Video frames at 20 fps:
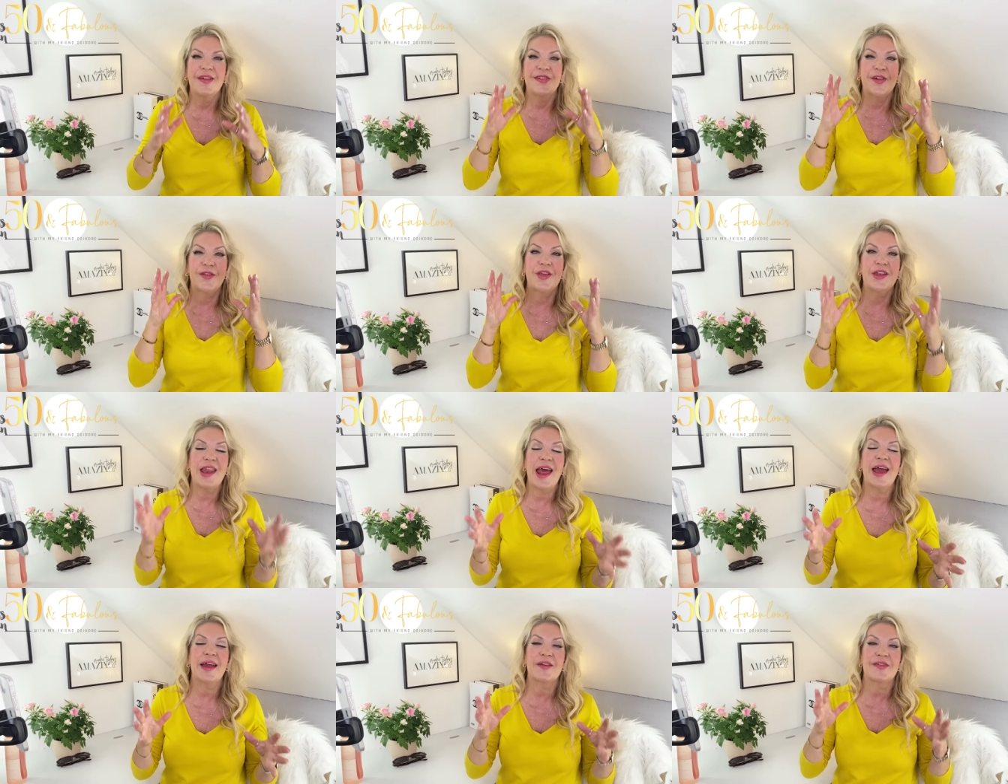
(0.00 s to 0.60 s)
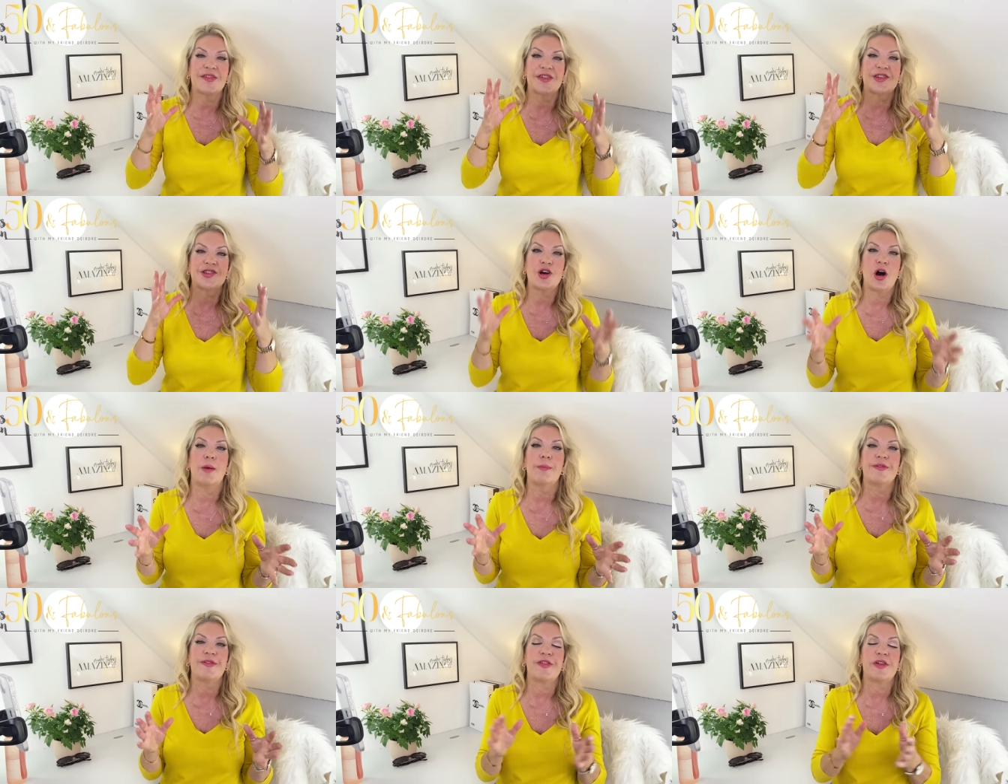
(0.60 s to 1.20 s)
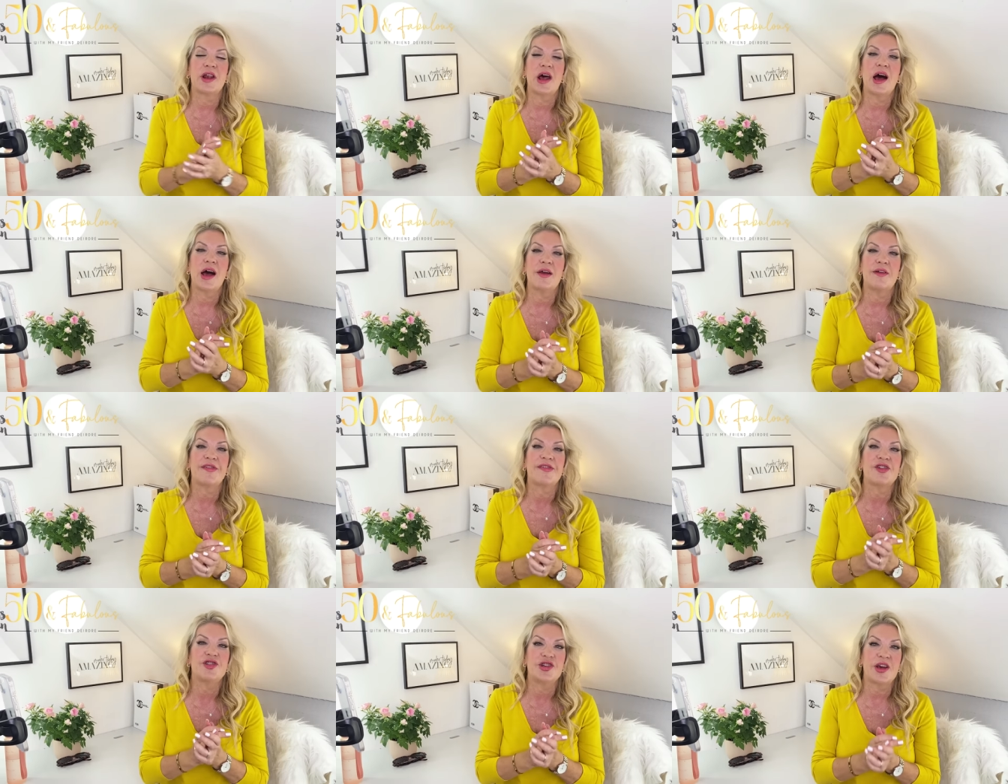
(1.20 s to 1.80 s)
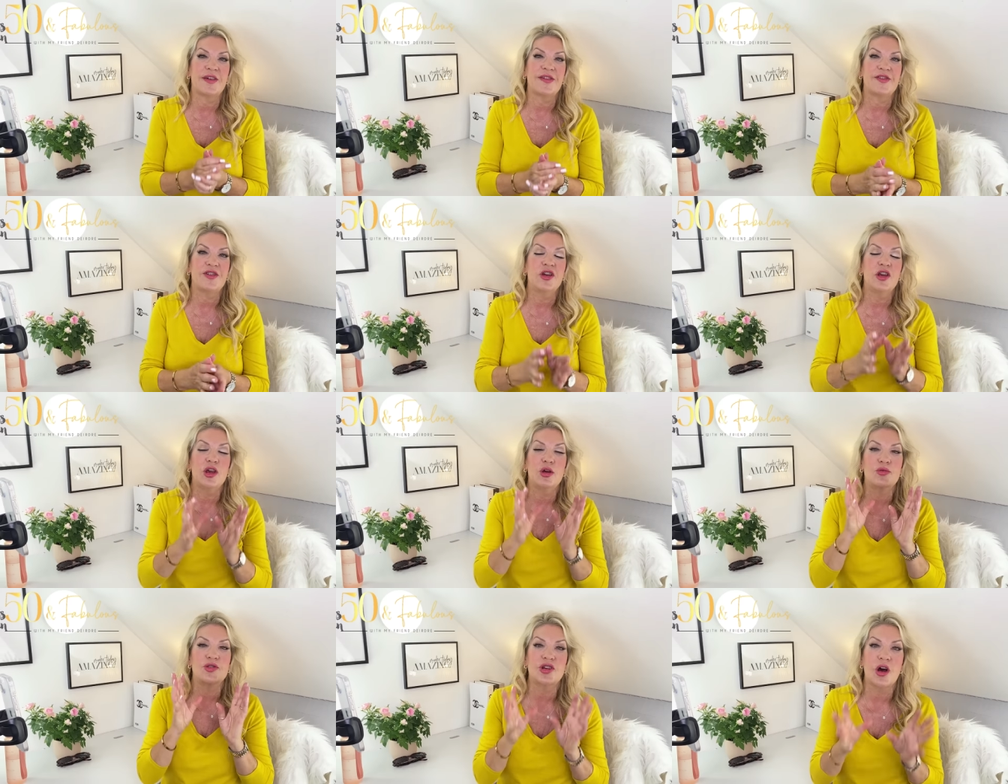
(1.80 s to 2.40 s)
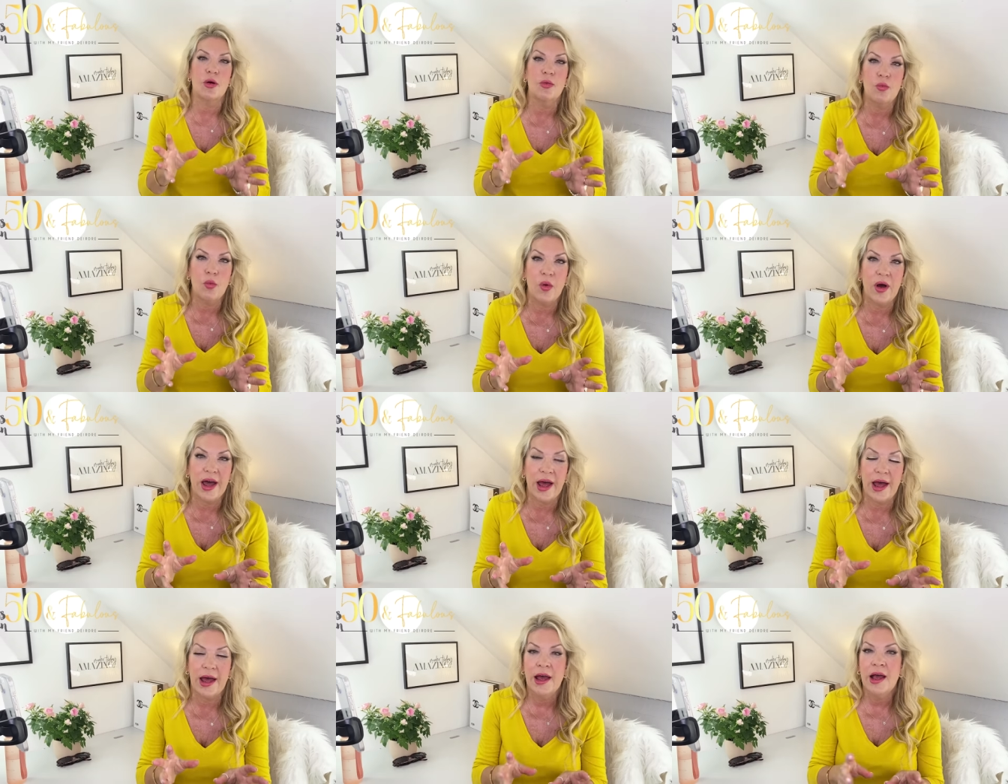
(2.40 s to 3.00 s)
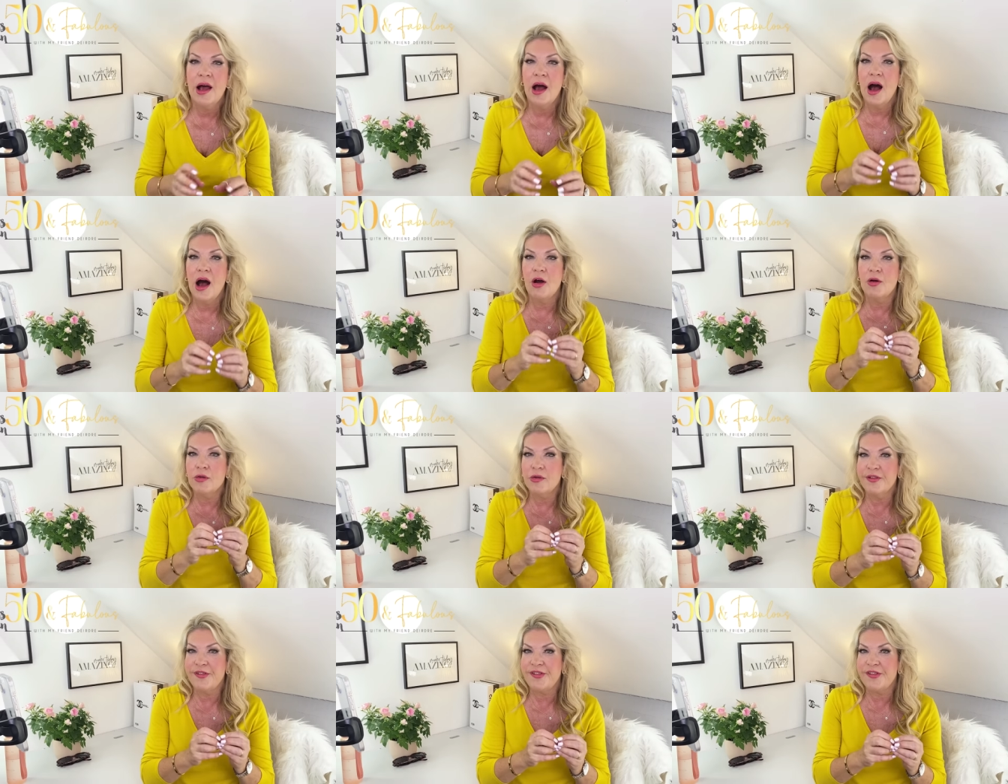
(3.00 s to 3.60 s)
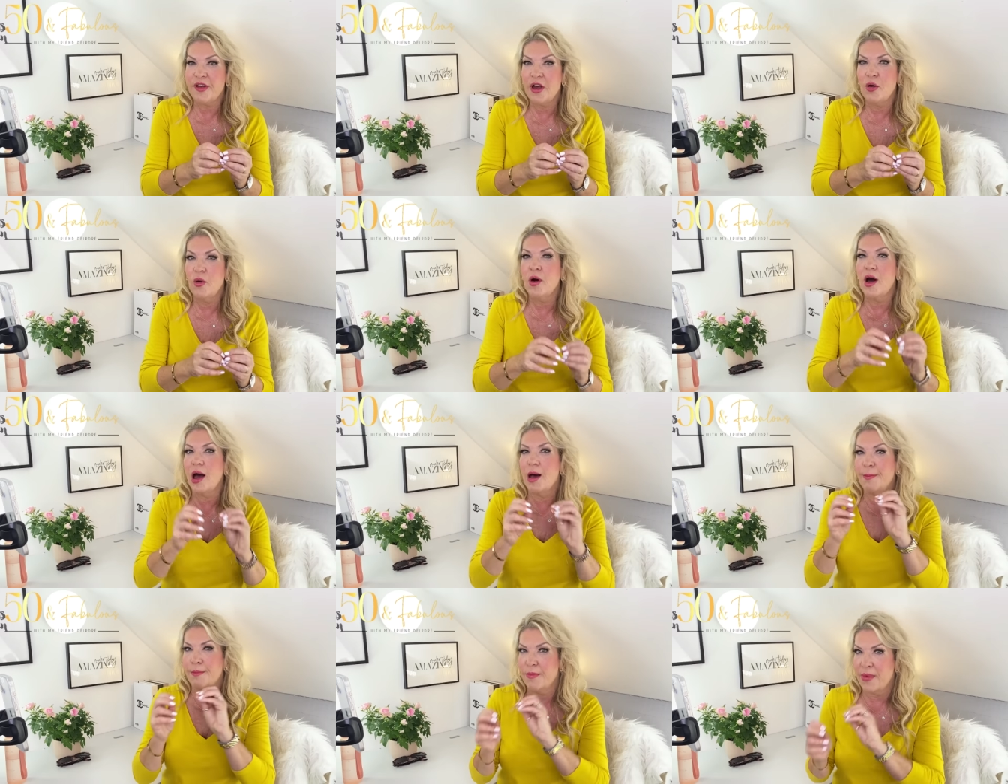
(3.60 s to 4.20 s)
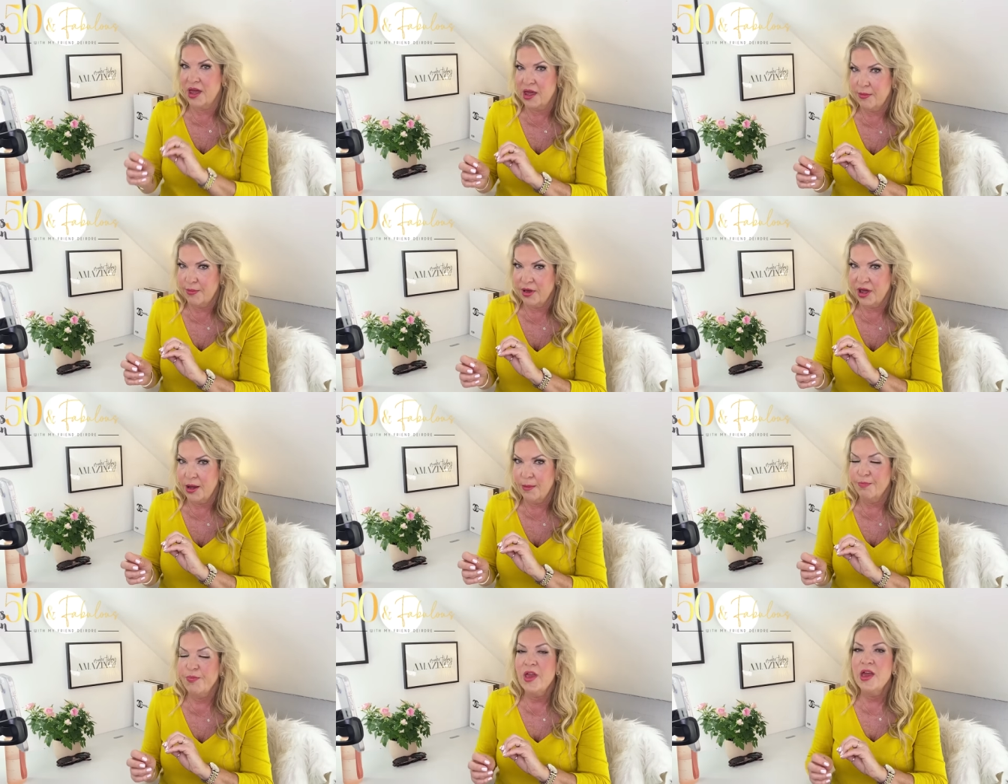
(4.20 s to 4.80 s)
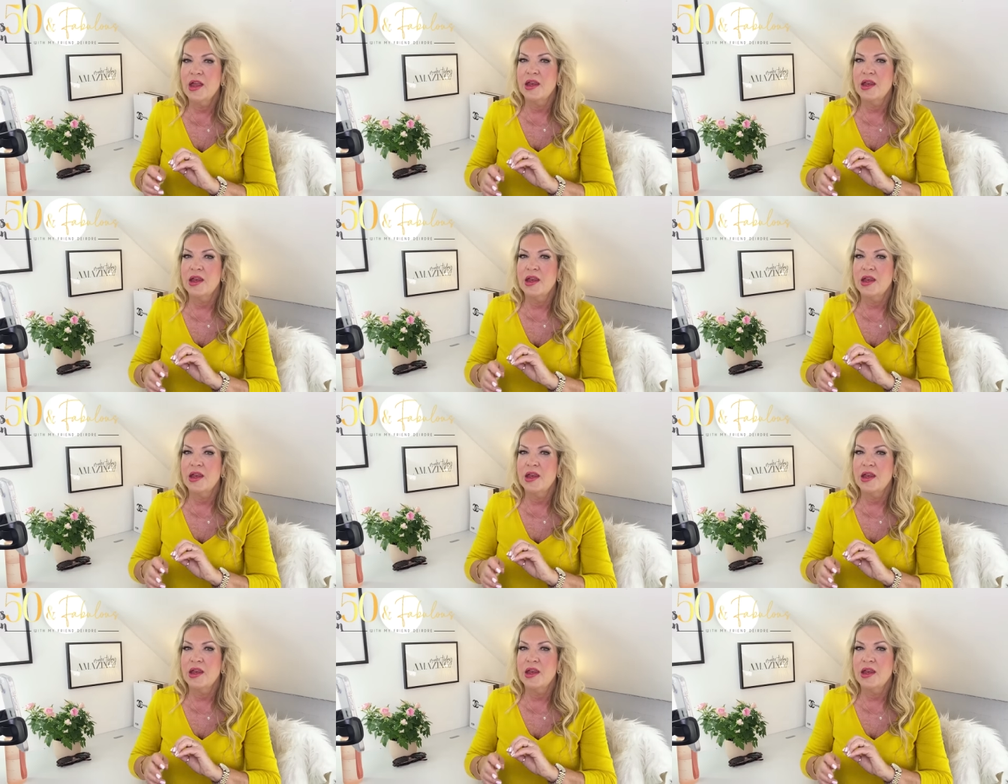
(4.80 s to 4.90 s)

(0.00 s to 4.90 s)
So the next tops that I suggest you don't wear are also a maybe.